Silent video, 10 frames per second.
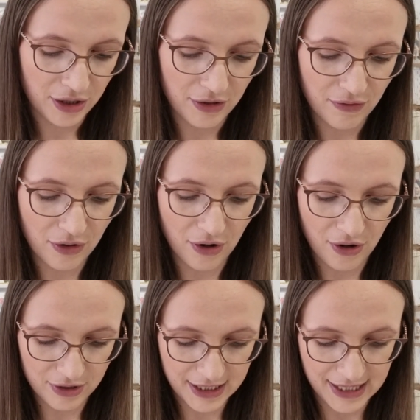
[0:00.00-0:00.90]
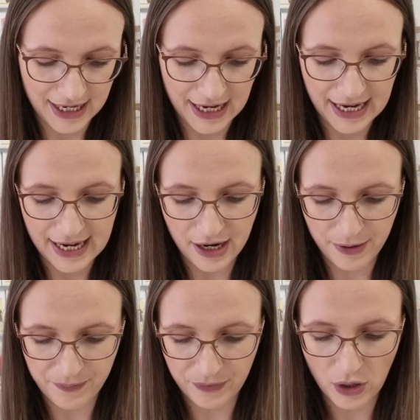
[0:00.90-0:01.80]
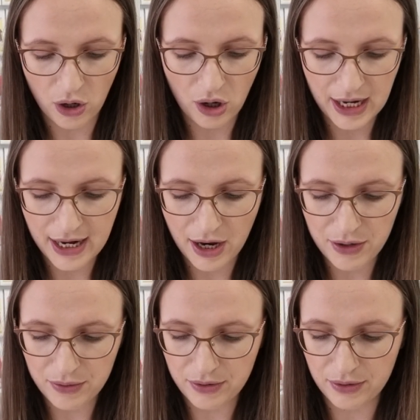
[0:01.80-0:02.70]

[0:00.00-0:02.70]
you've got the Hollyoak